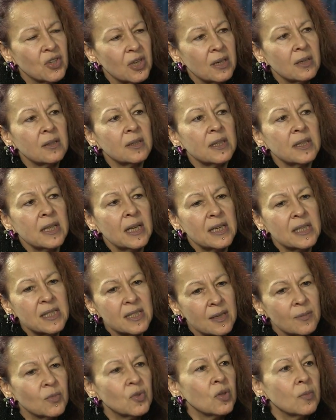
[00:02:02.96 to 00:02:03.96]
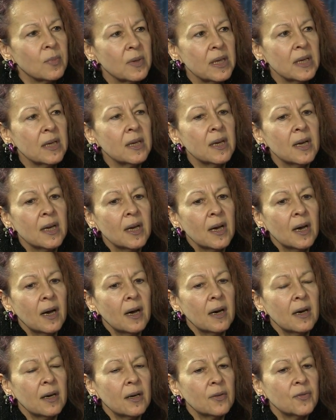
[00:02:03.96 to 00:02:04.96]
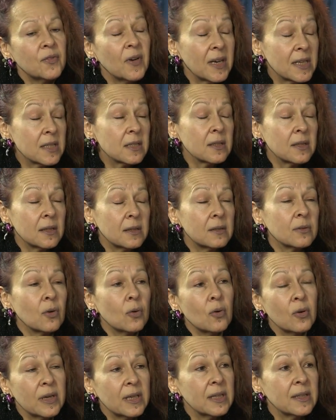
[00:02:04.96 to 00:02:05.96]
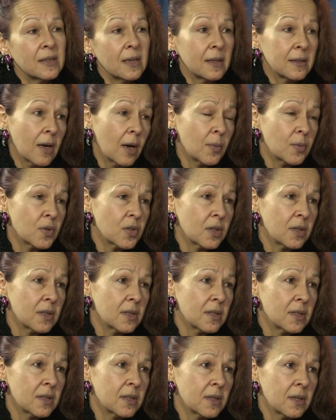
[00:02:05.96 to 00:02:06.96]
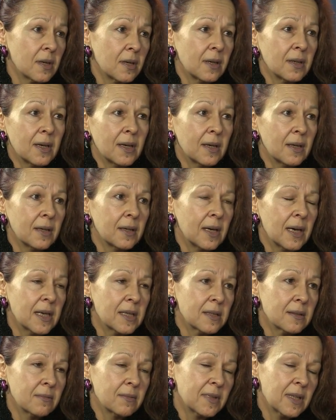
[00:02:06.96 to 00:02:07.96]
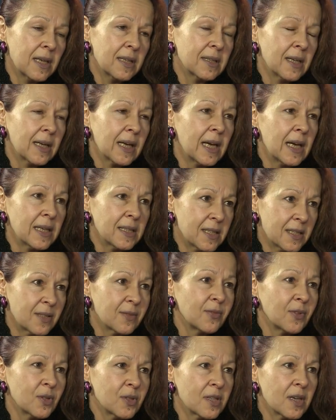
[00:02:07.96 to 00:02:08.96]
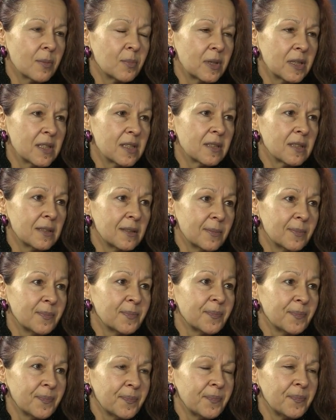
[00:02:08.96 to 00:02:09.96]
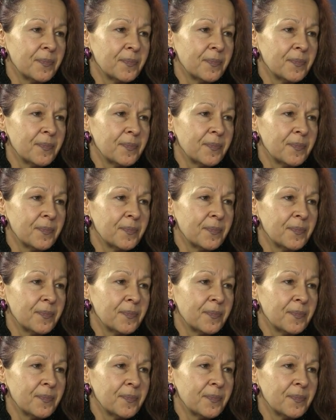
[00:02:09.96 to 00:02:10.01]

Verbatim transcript: generally they seem to be uh, faster going in the adoptions mm -hmm. than the cats for some reason. Right, and you